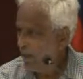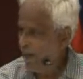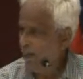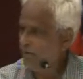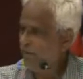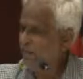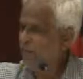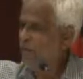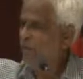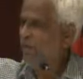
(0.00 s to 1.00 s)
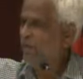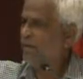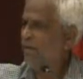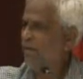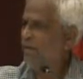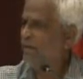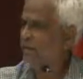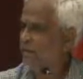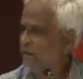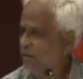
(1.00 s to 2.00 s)
And when you will make the
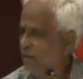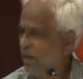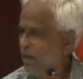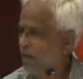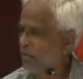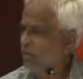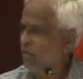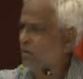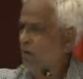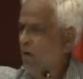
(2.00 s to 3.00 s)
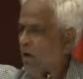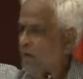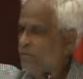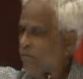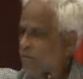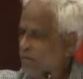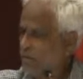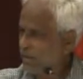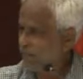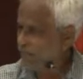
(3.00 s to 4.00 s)
heritage of
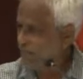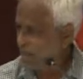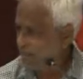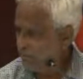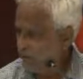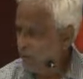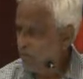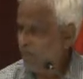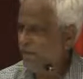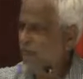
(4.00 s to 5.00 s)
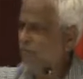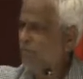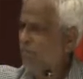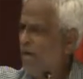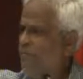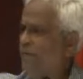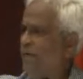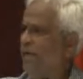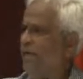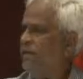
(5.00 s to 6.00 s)
Southeast Asia, when you will map the
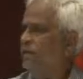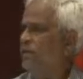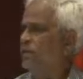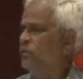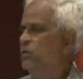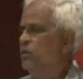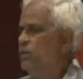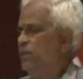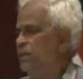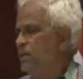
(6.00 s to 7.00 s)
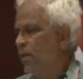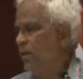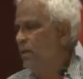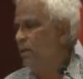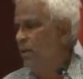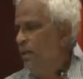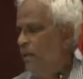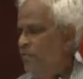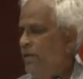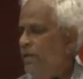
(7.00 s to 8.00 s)
heritage of Southeast Asia,
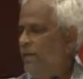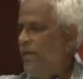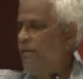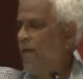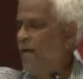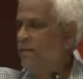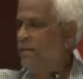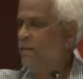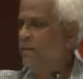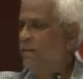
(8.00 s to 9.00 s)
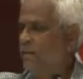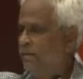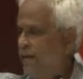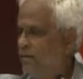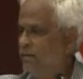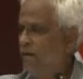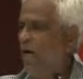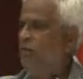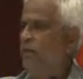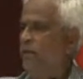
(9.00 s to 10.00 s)
you will get at least
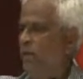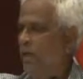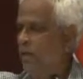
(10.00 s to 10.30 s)
10,000